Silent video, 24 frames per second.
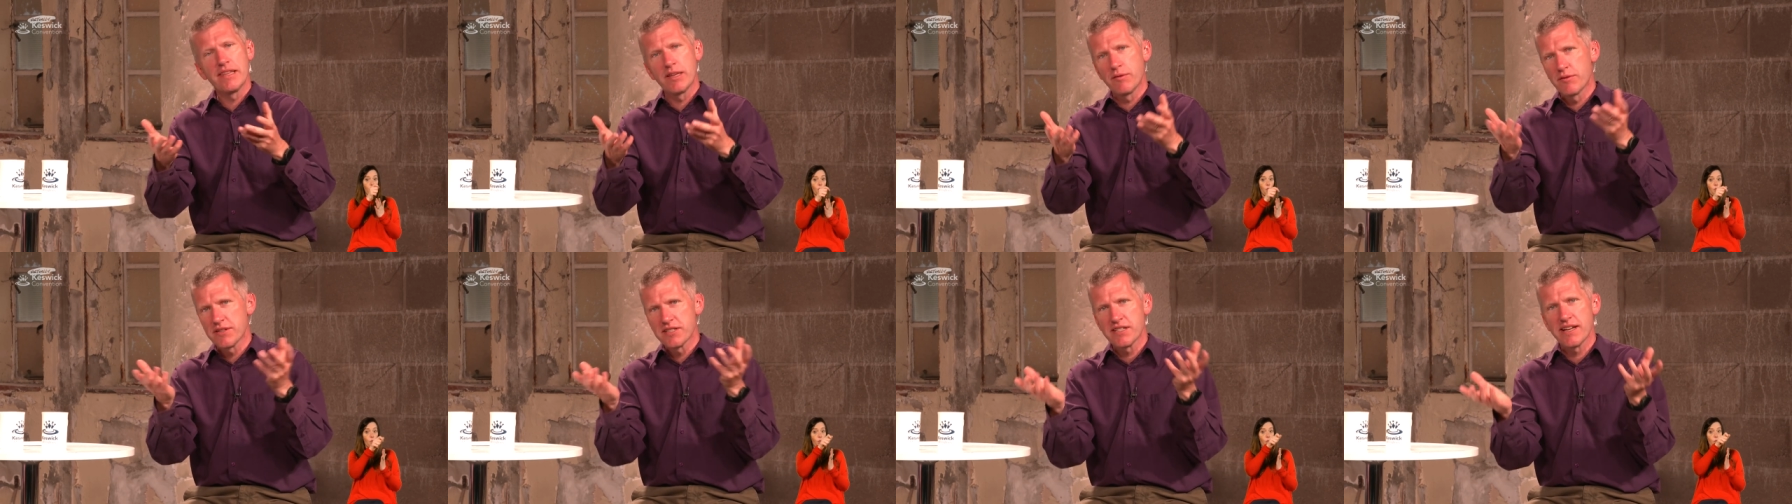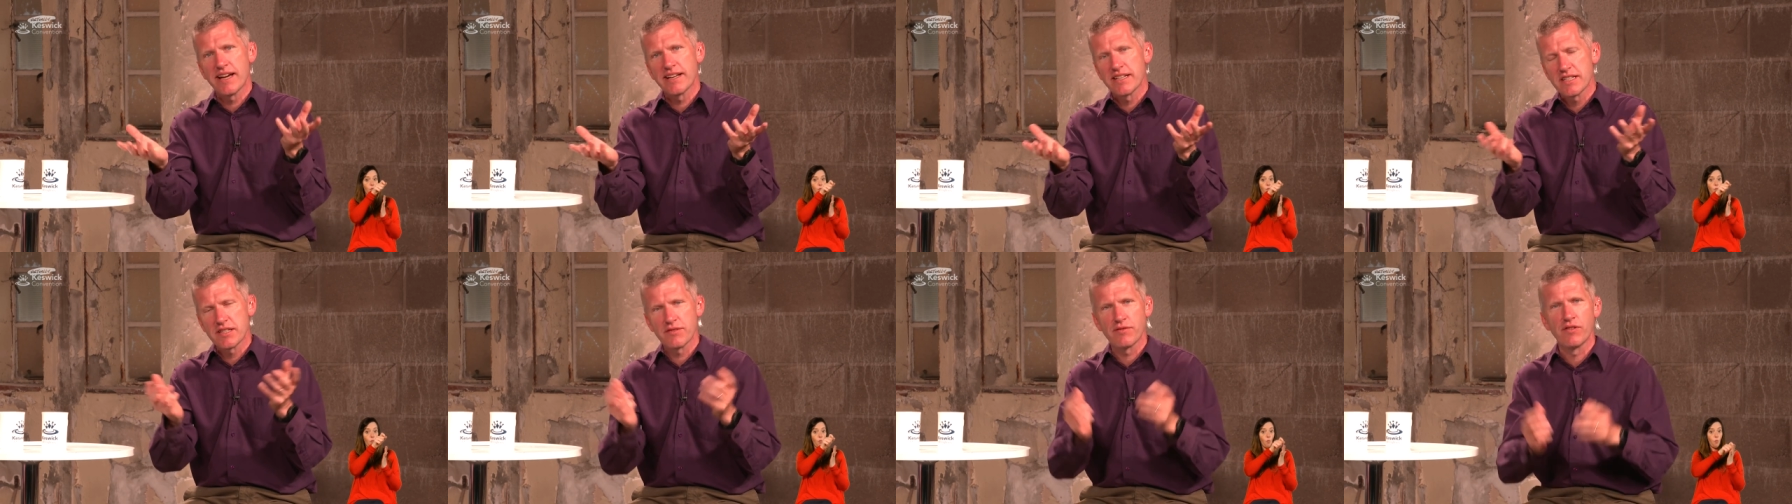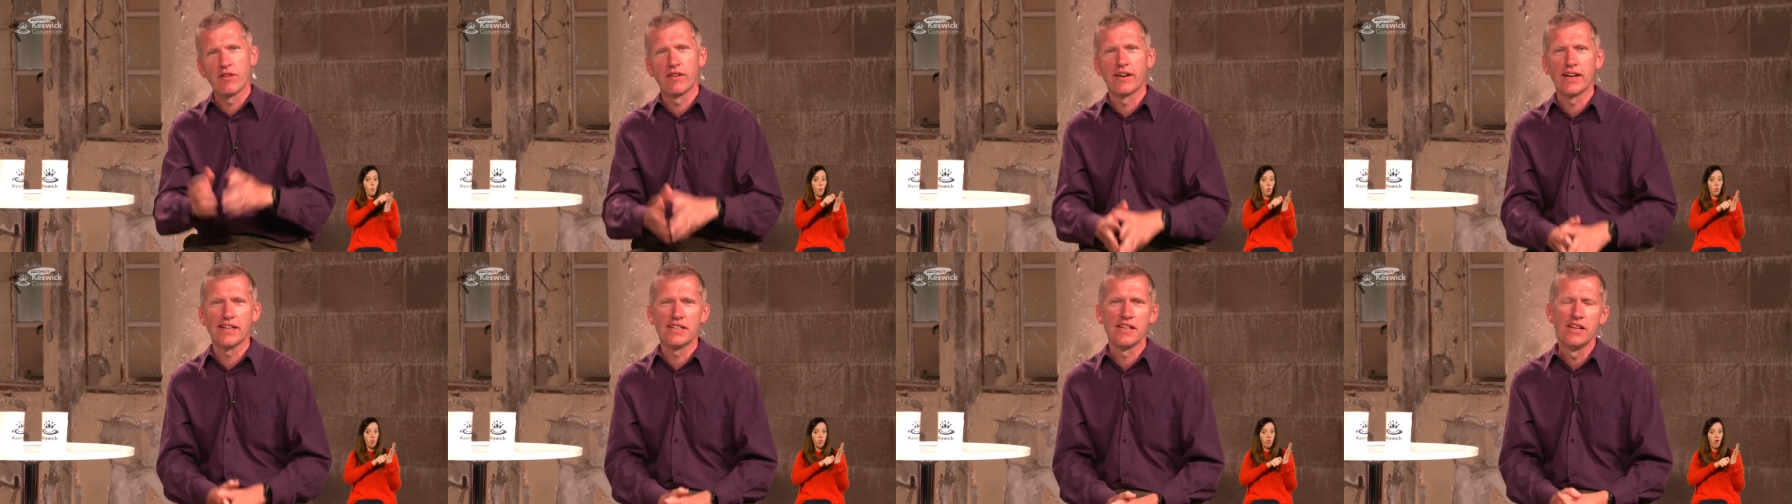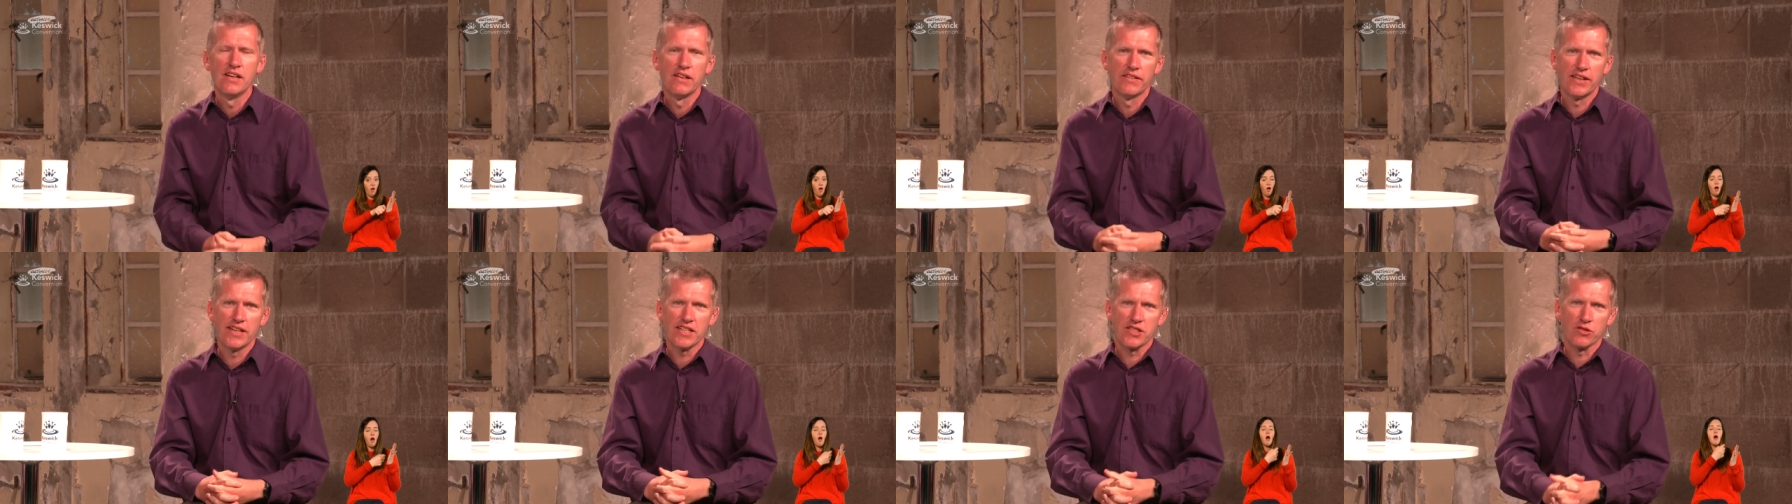they were satisfied,
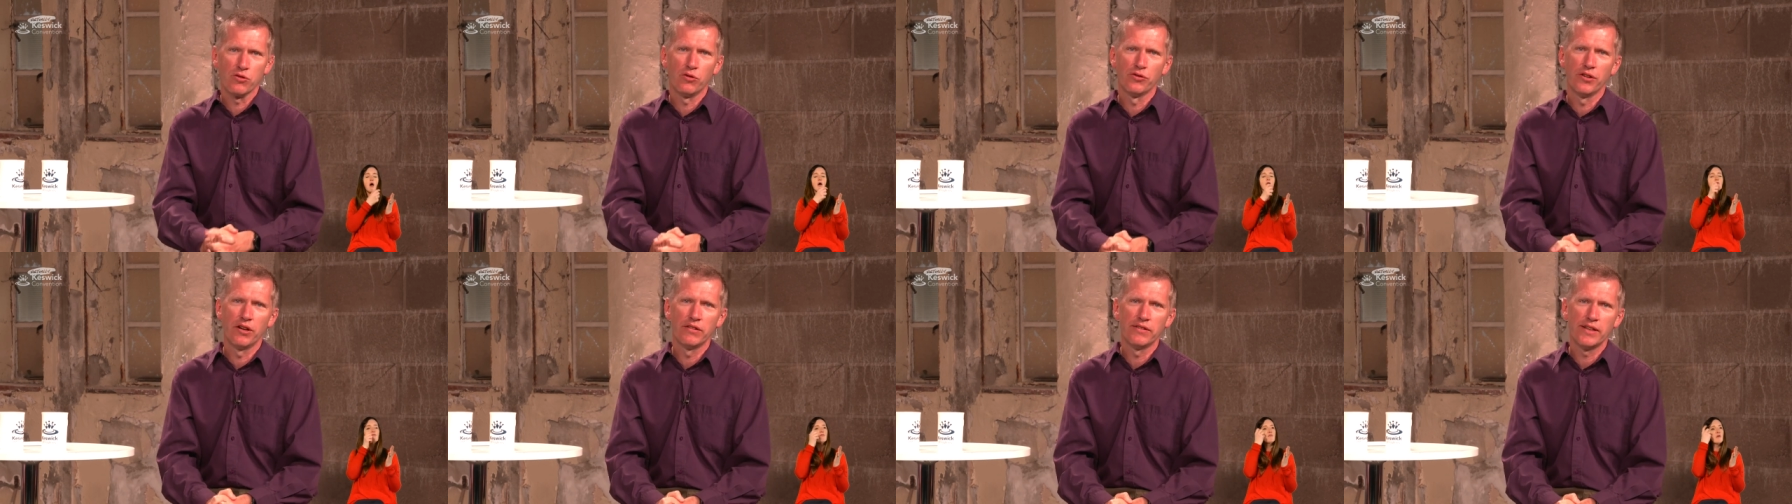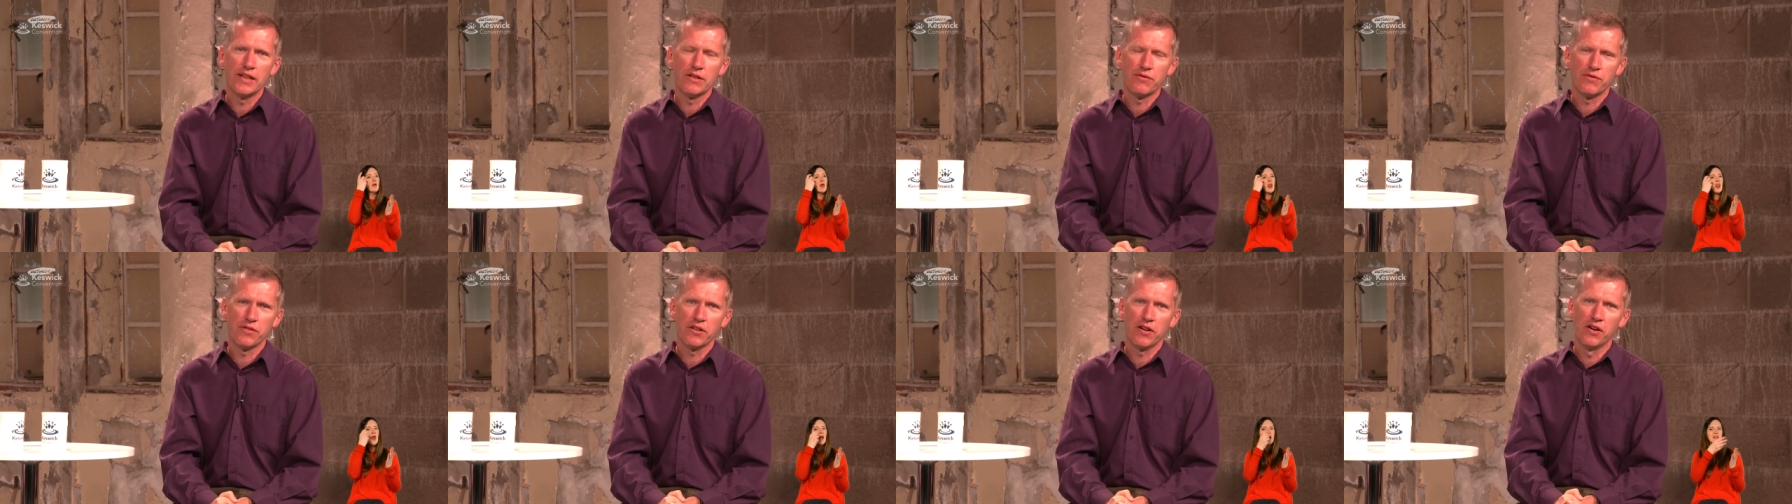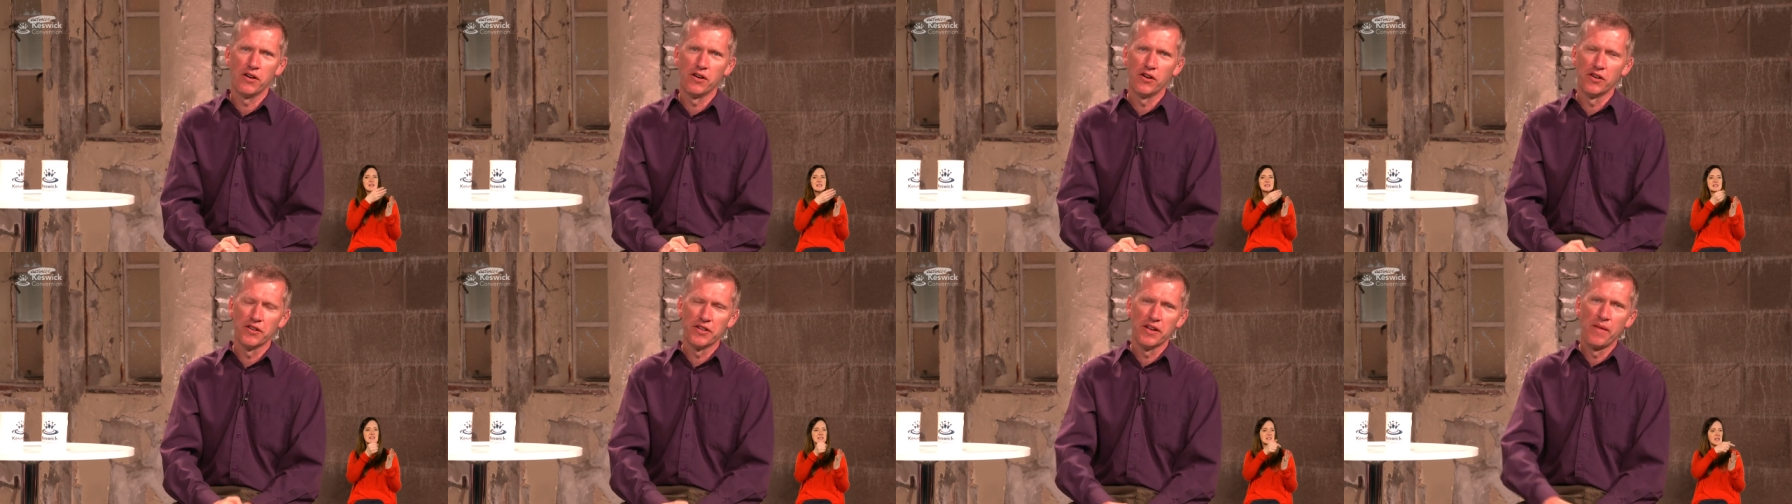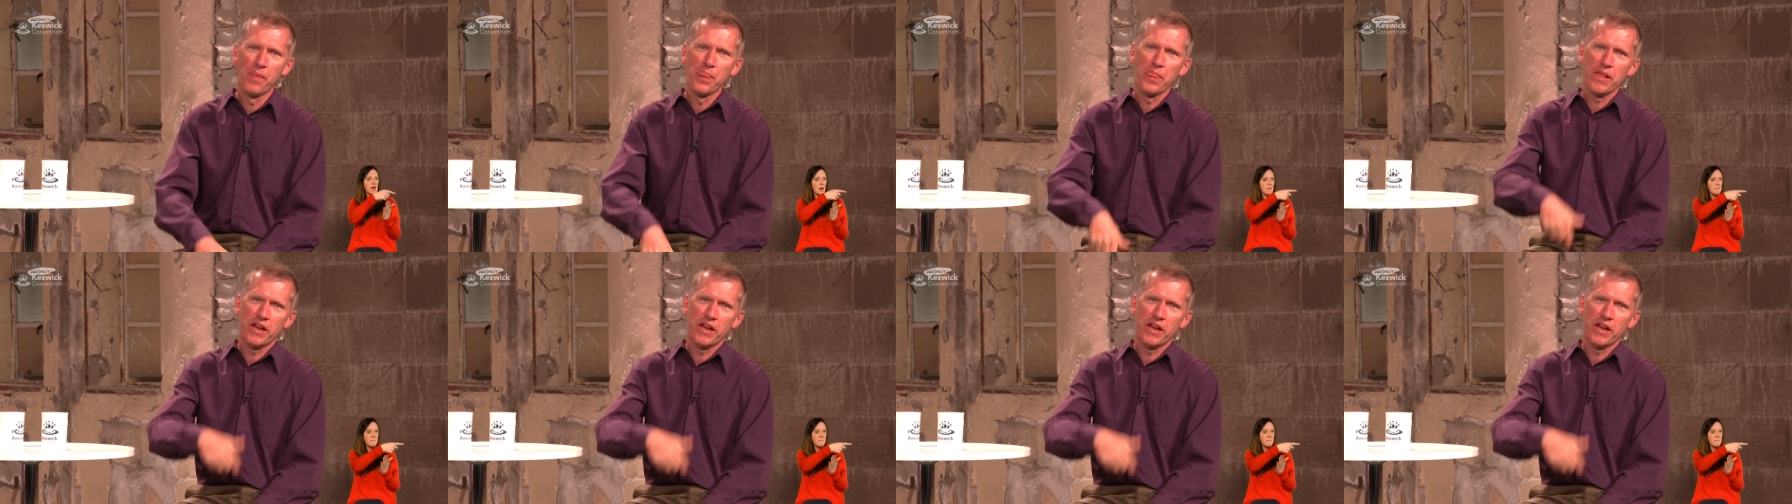they saw no need for God.